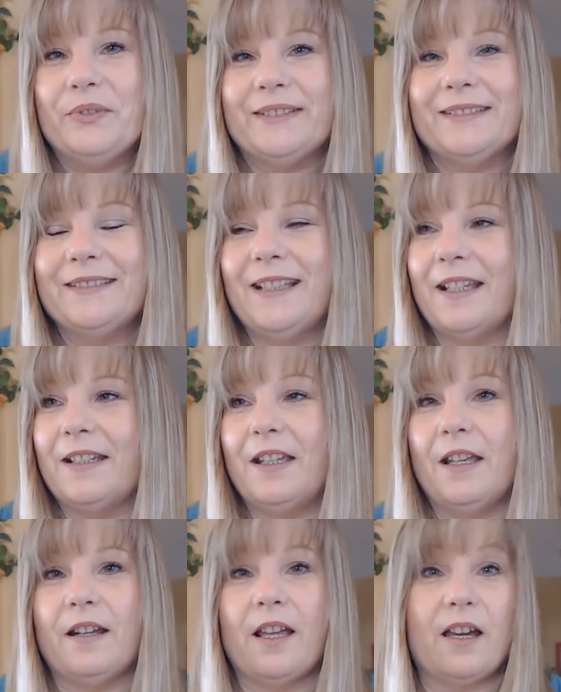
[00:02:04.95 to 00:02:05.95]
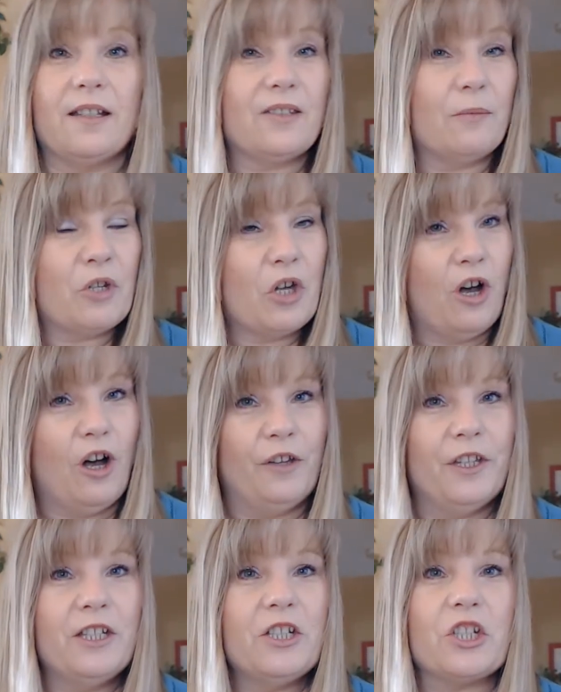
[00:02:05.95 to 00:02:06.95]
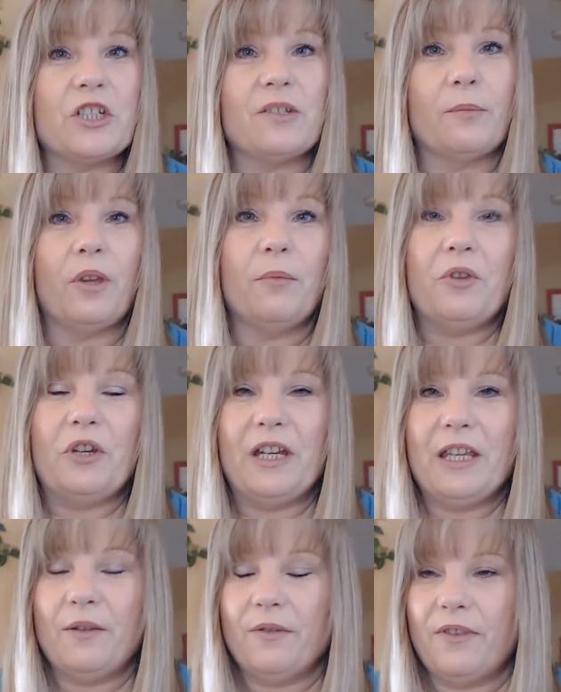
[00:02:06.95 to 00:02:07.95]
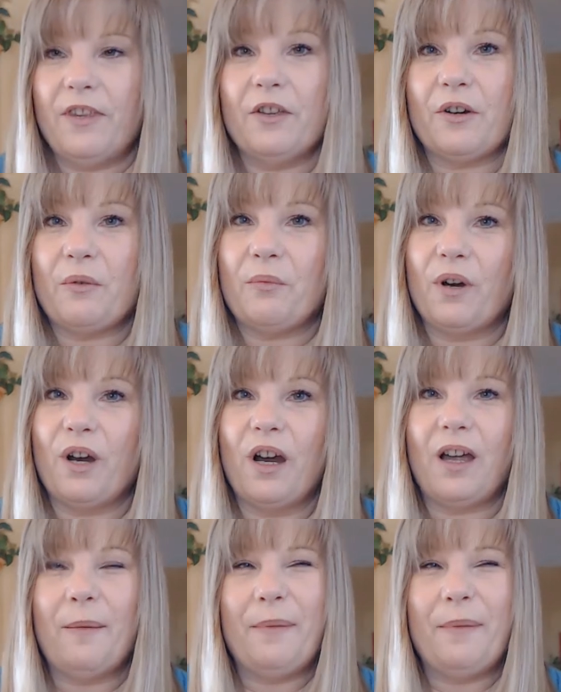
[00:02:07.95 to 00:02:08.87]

and I got some in college and some community theater work.